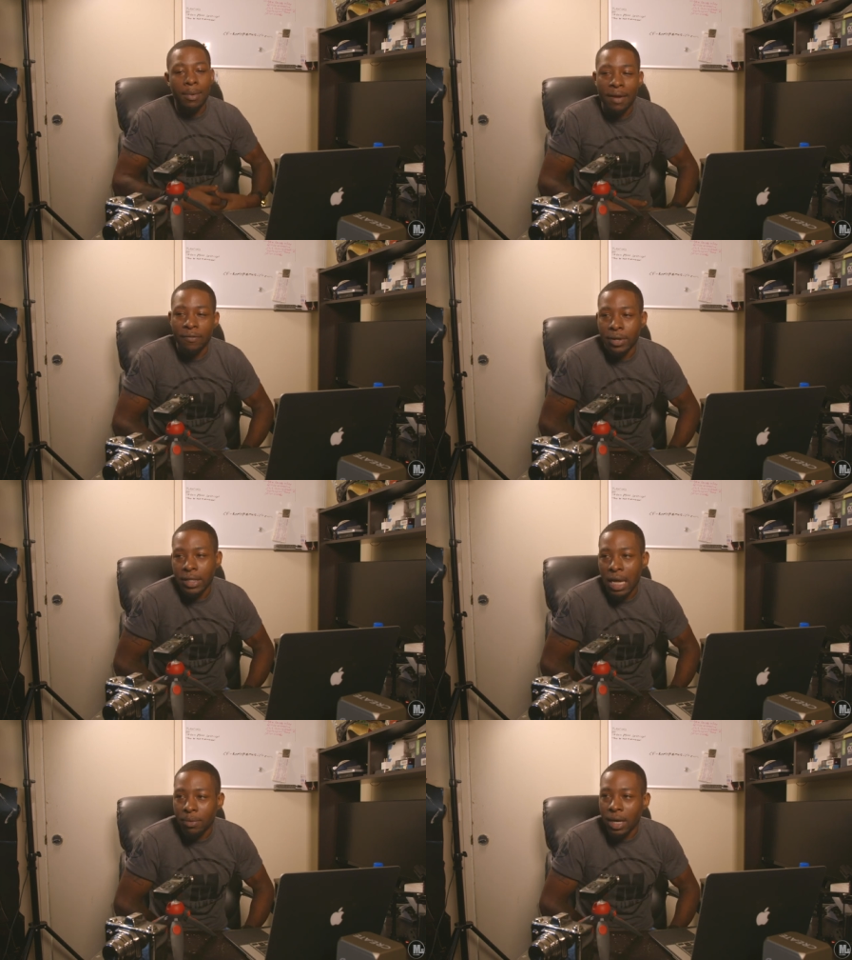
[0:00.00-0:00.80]
Like for
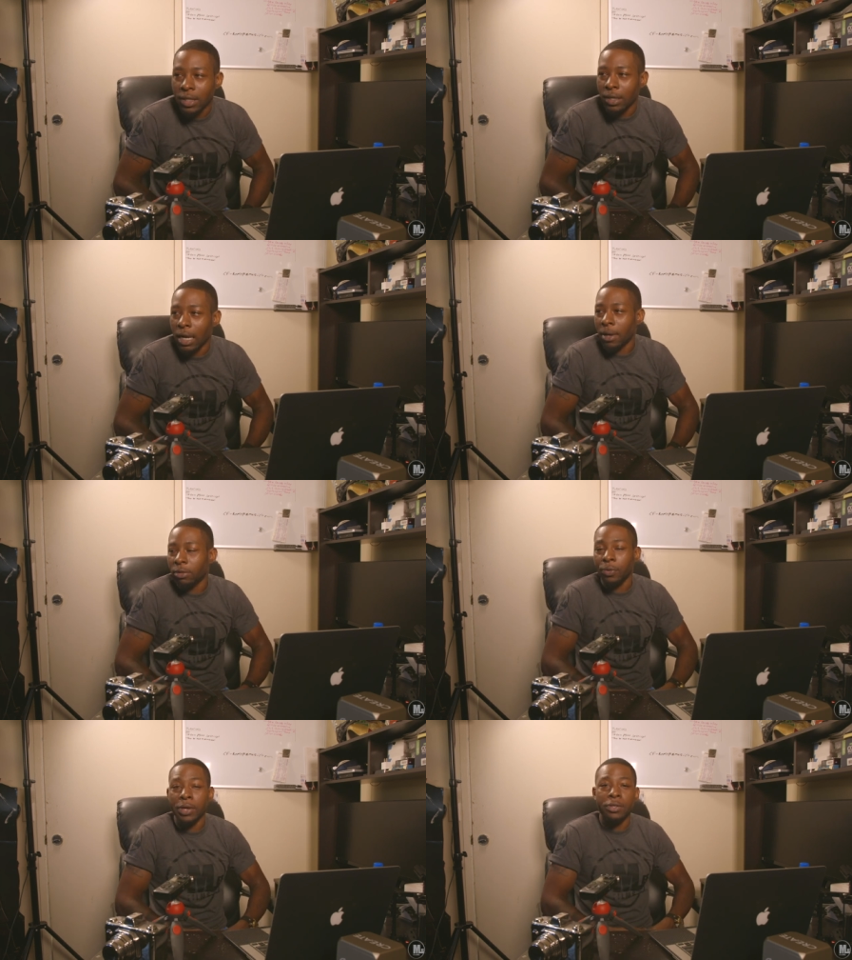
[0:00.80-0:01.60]
example, I still got
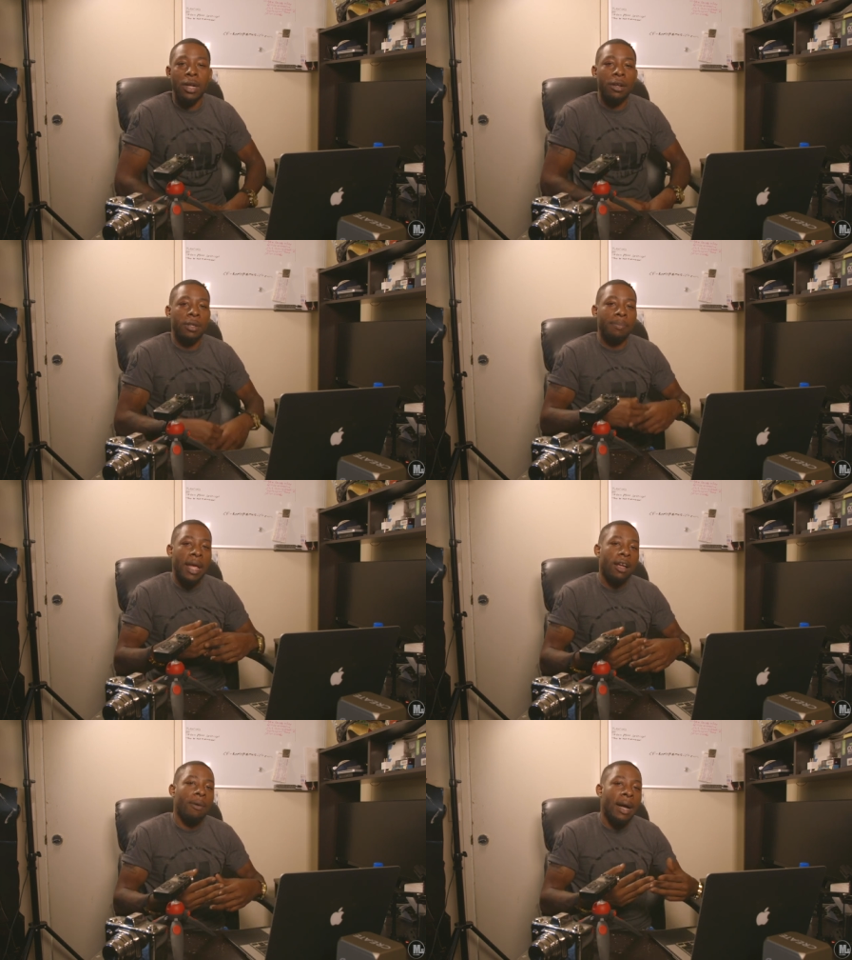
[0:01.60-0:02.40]
about three hundred dollars to
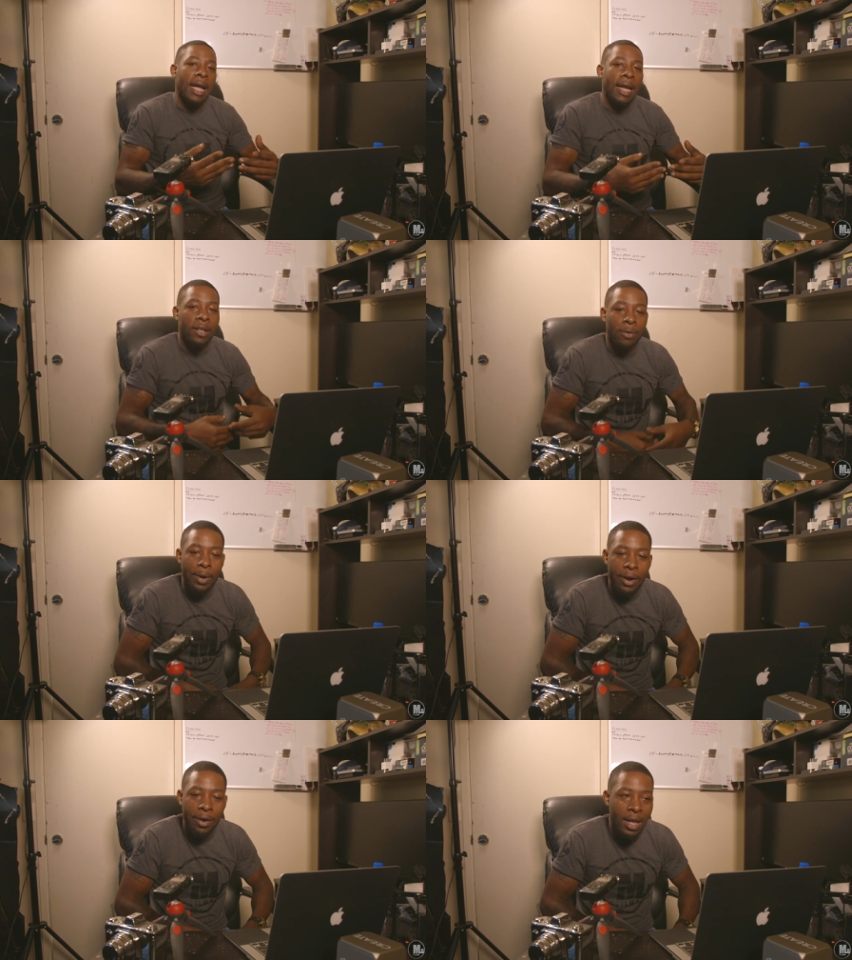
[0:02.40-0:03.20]
pay on my
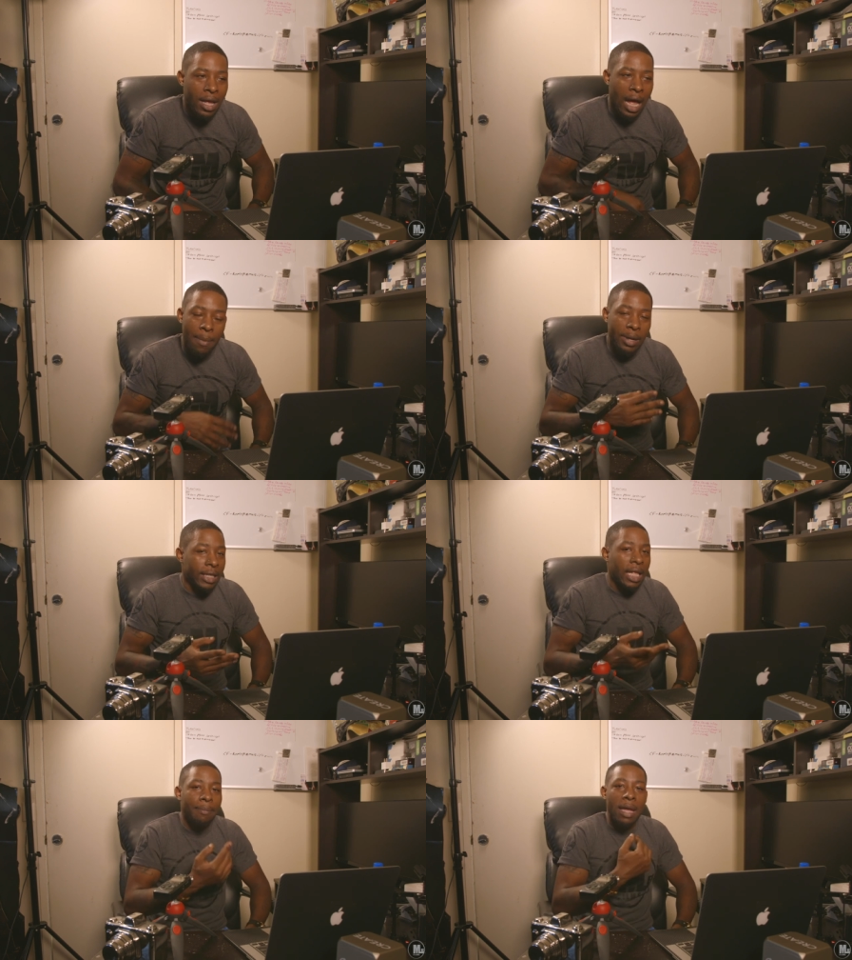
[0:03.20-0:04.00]
Alienware. I'm gonna
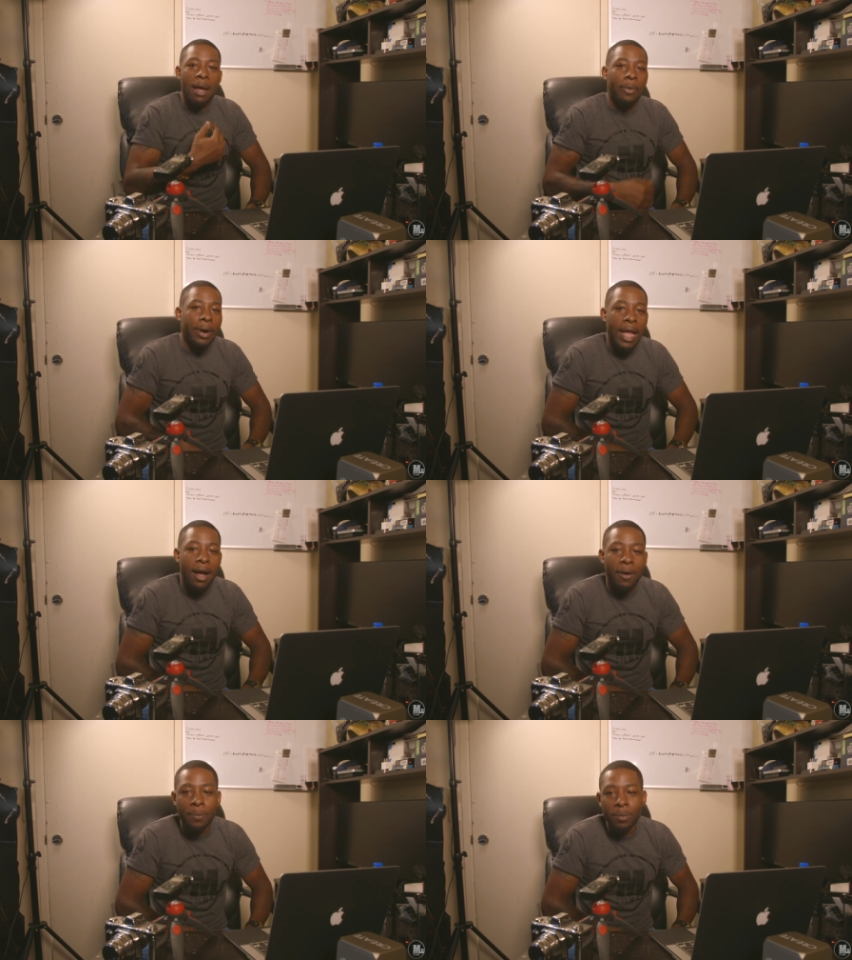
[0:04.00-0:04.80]
get that bad boy
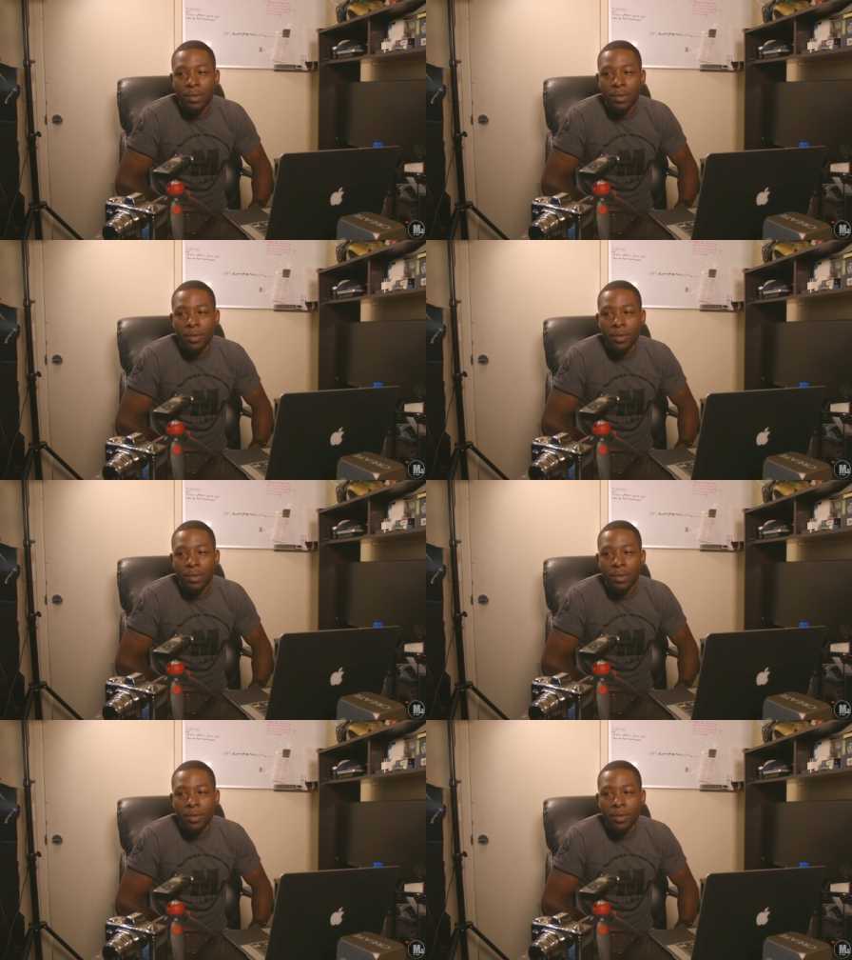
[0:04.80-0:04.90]
out.